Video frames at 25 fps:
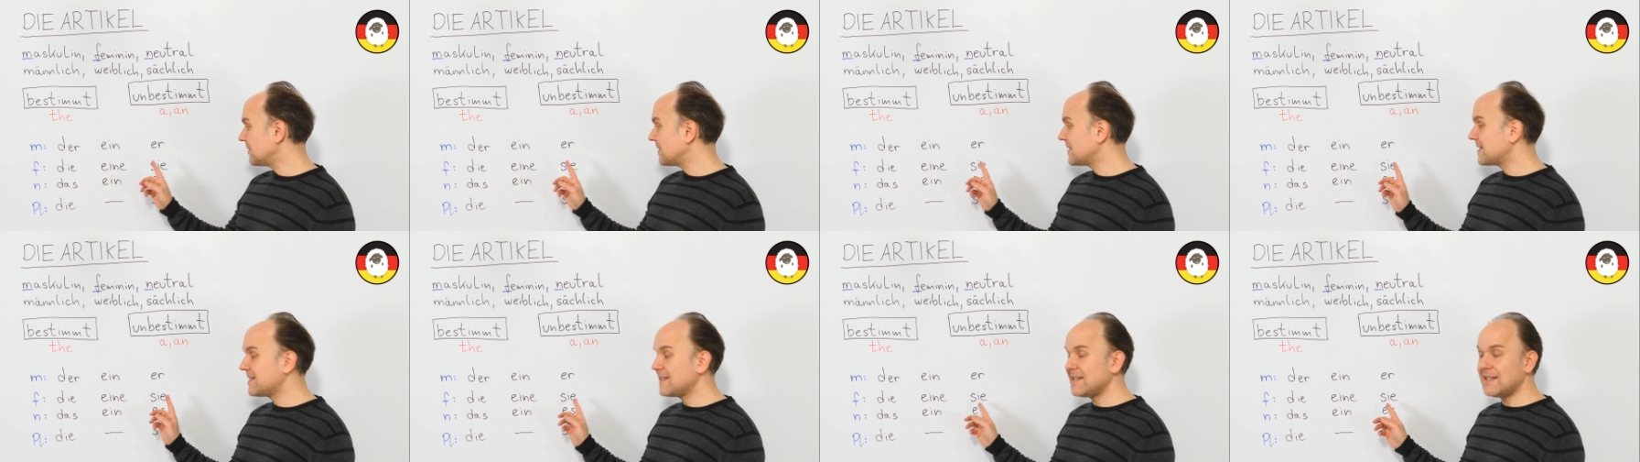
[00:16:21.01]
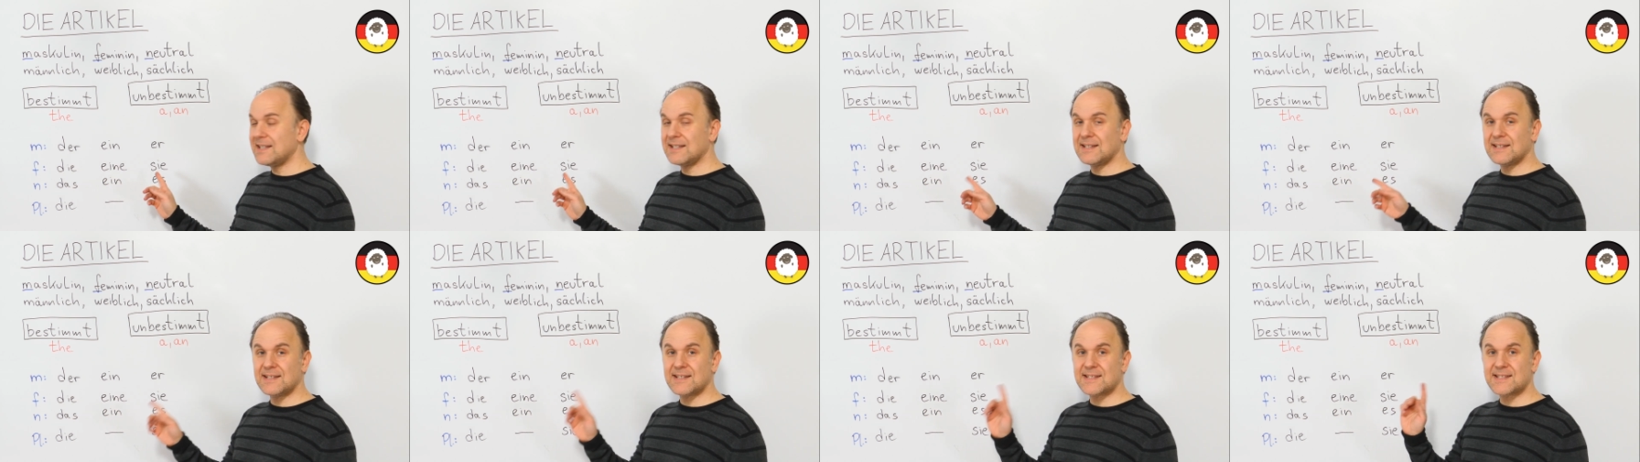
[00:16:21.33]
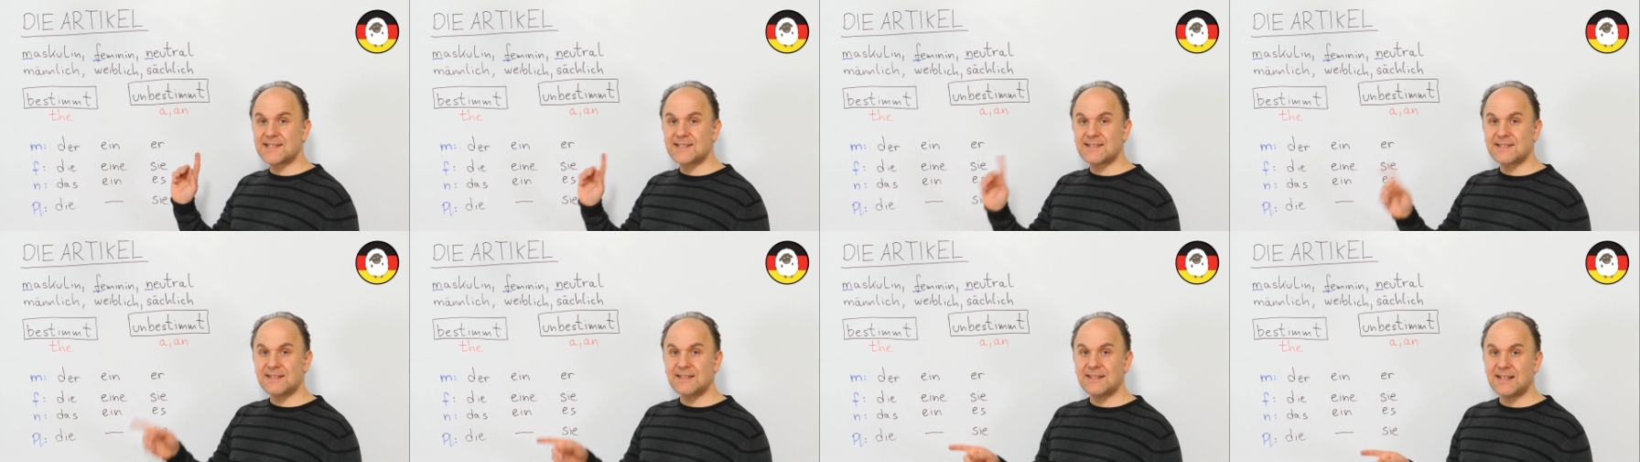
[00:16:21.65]
Sie
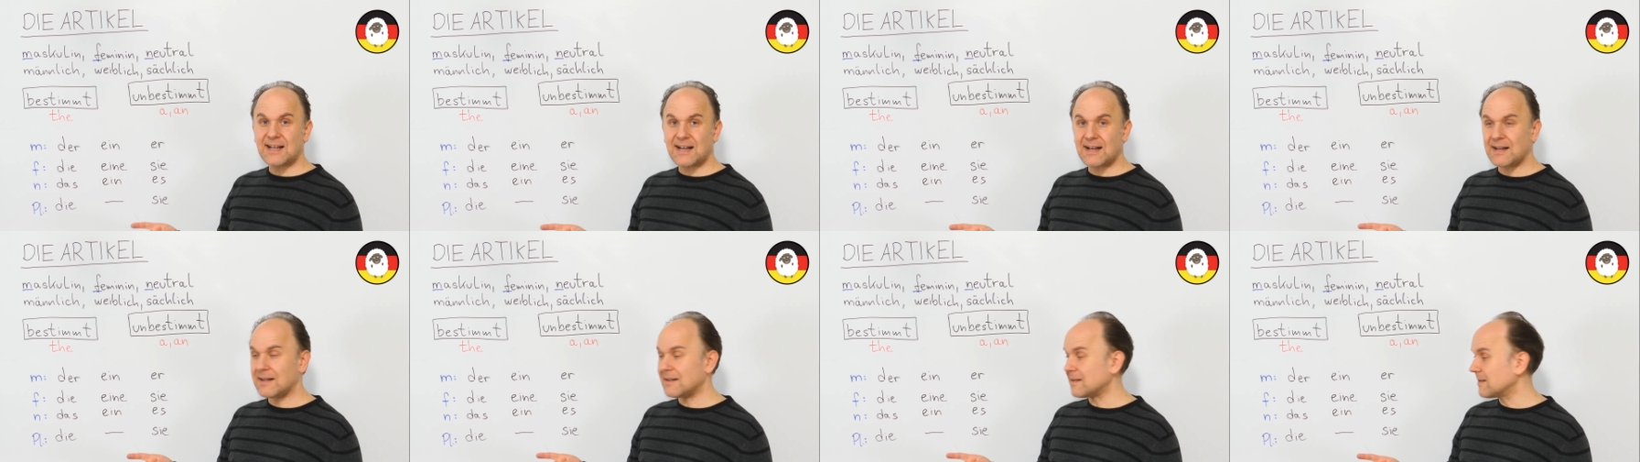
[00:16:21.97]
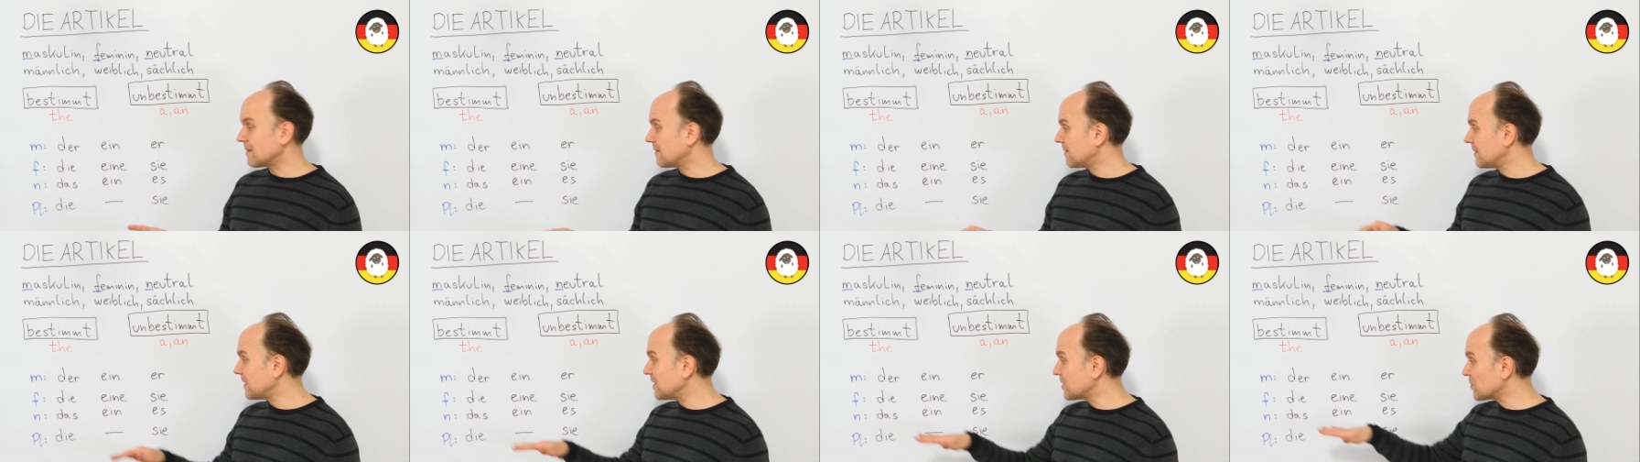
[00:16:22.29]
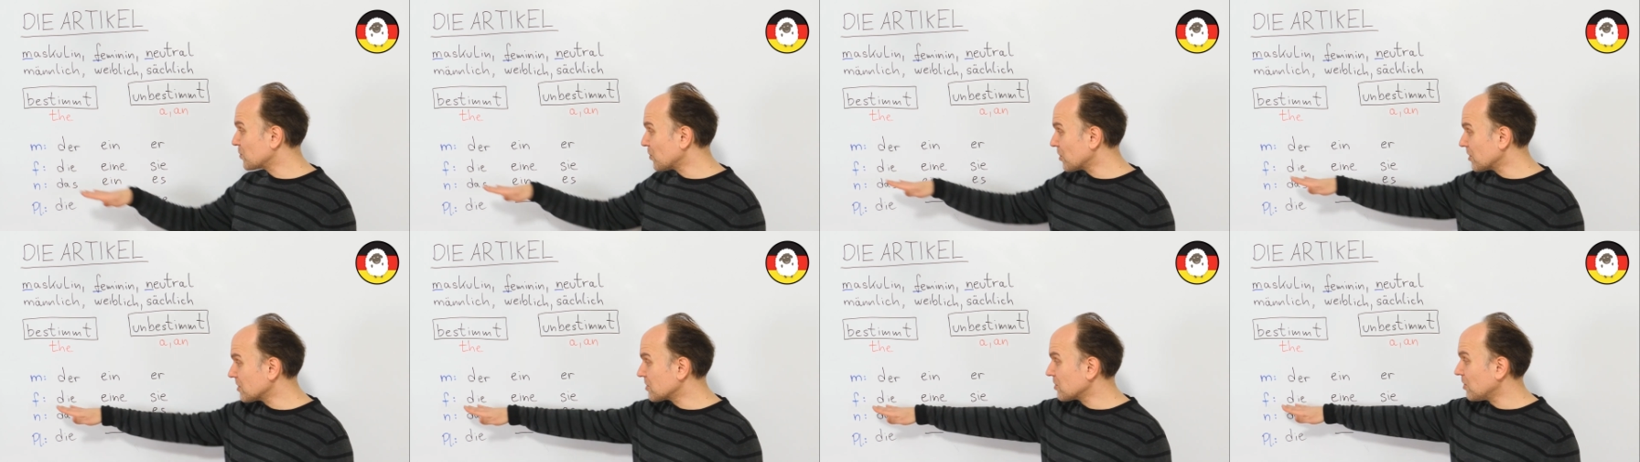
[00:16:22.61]
ist da.
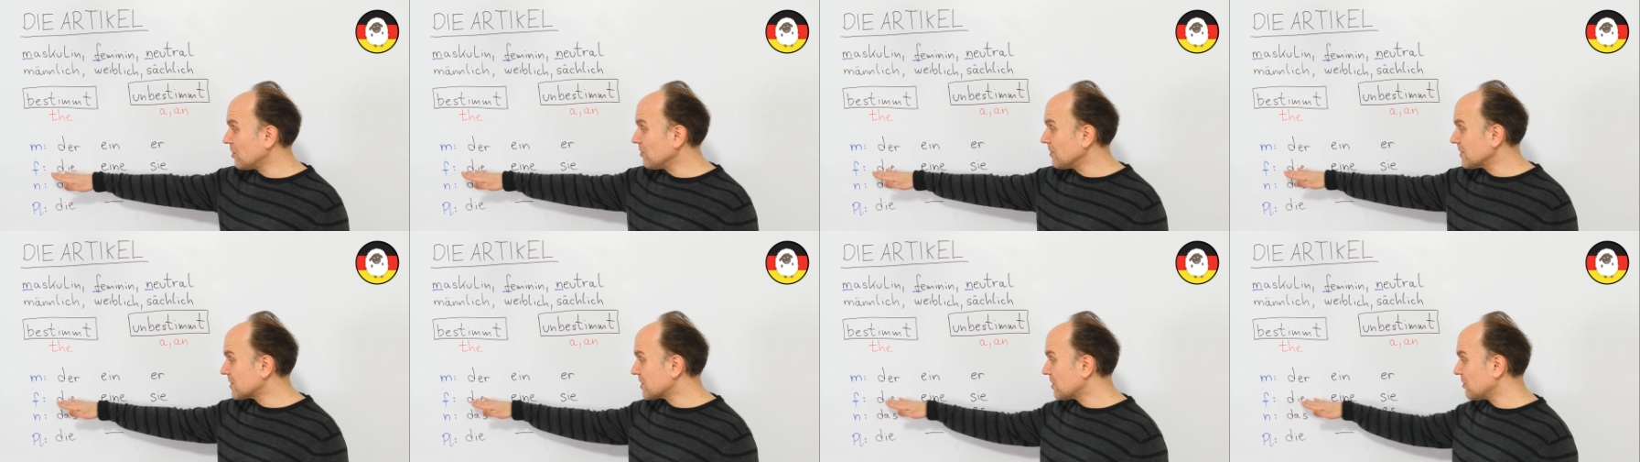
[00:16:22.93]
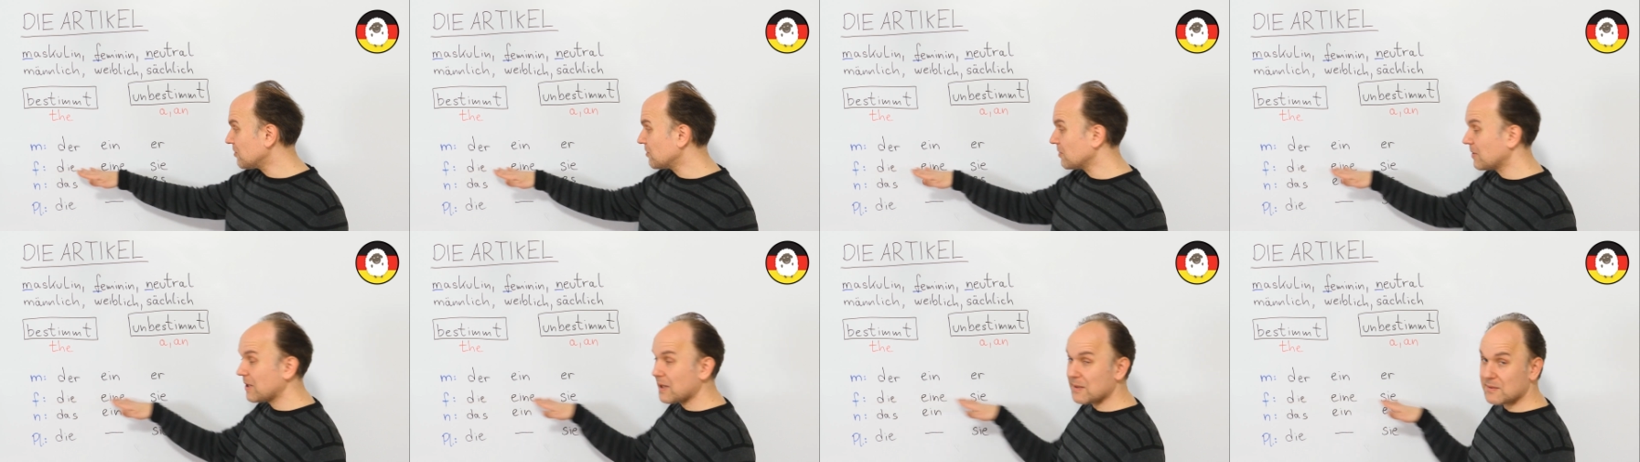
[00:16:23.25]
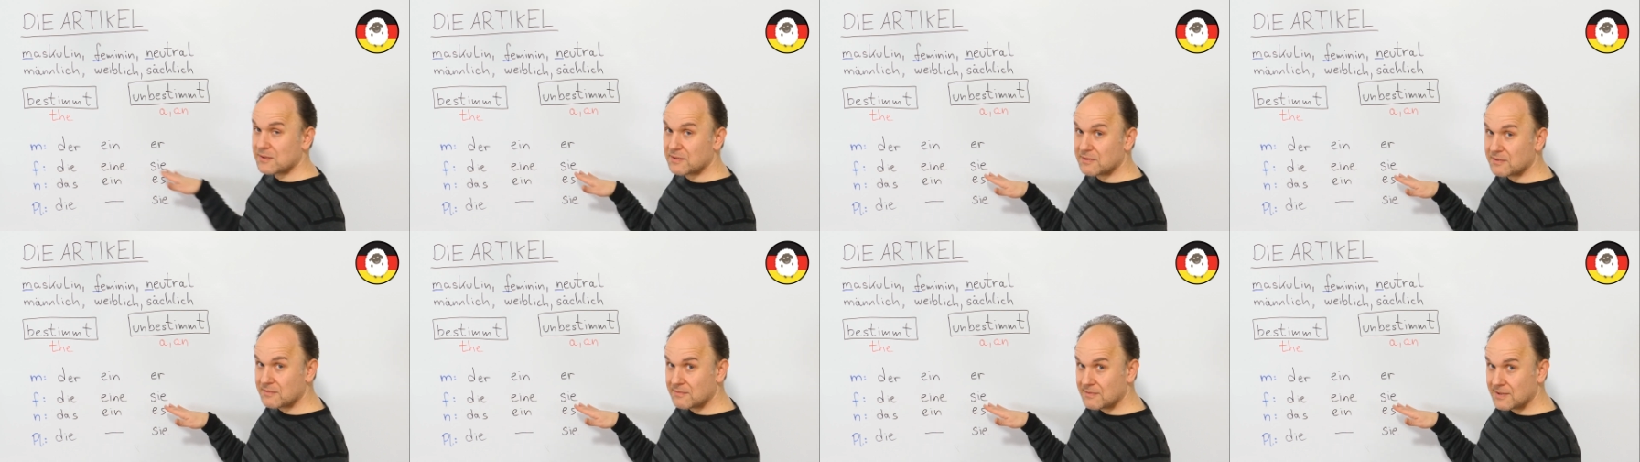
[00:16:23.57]
These words always go
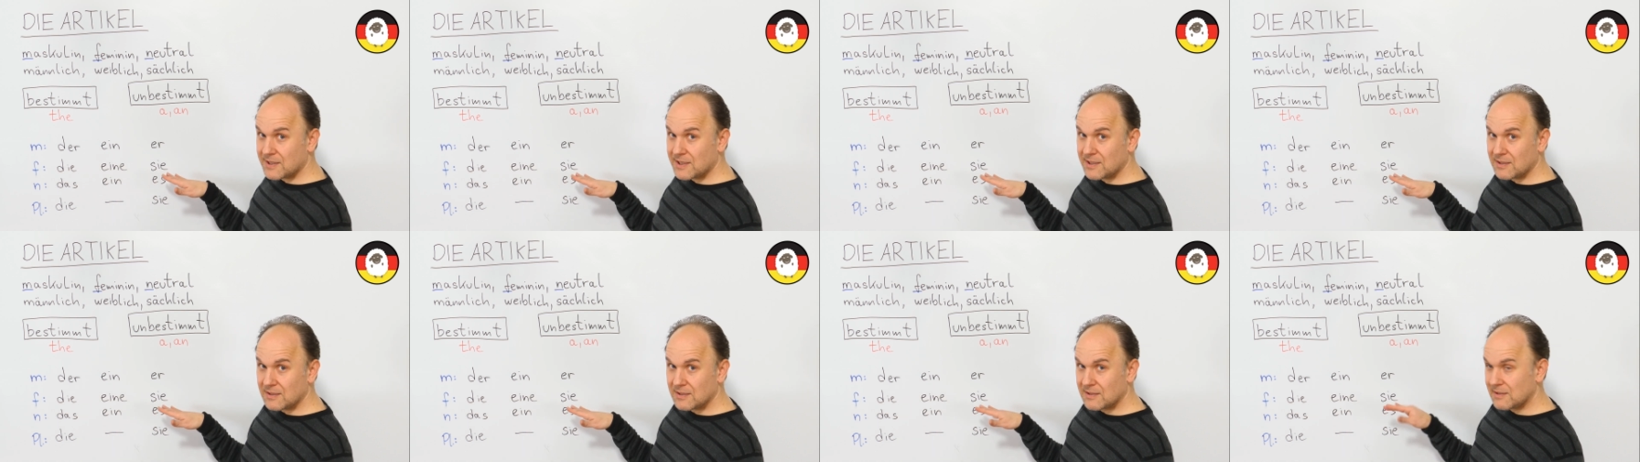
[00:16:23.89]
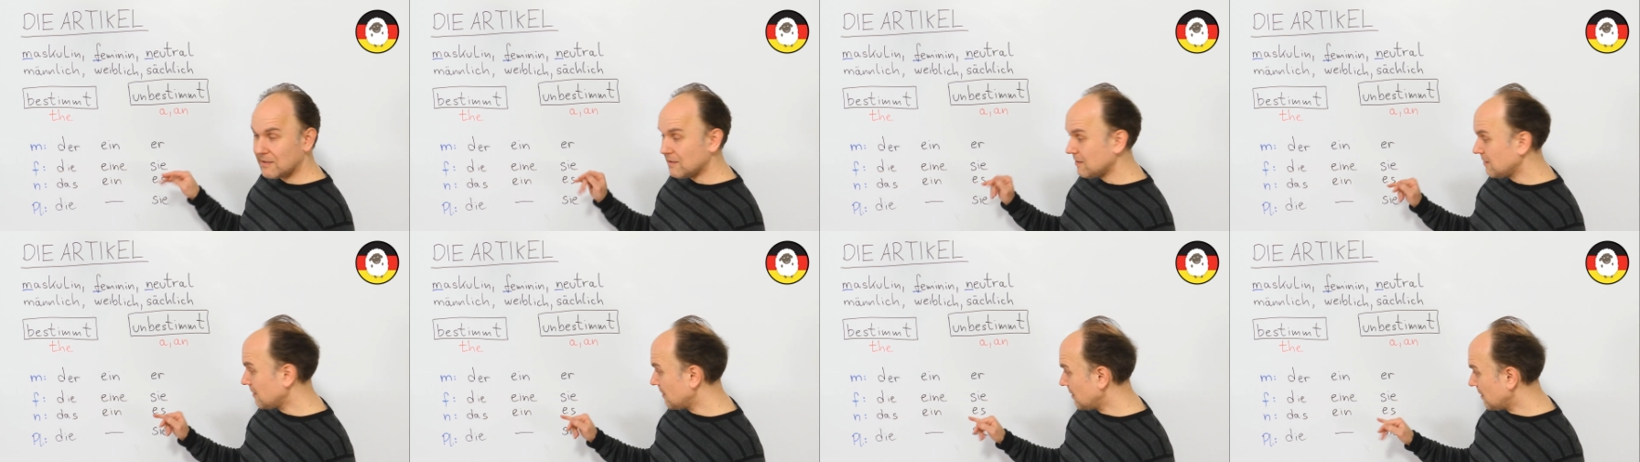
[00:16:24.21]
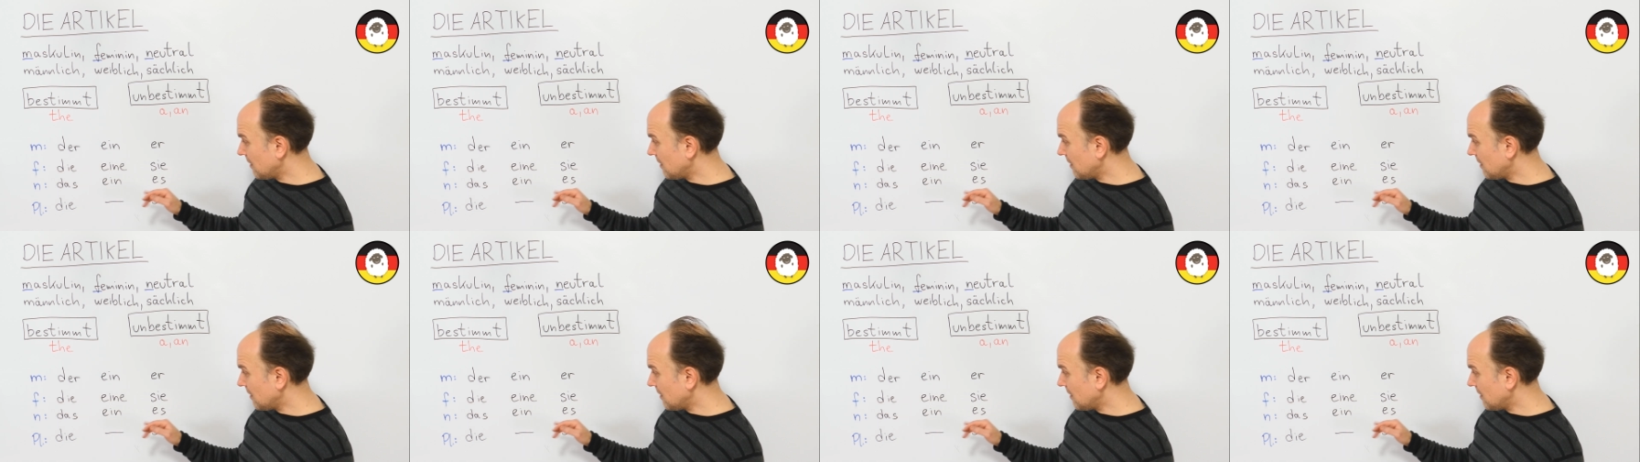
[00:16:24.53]
together, right?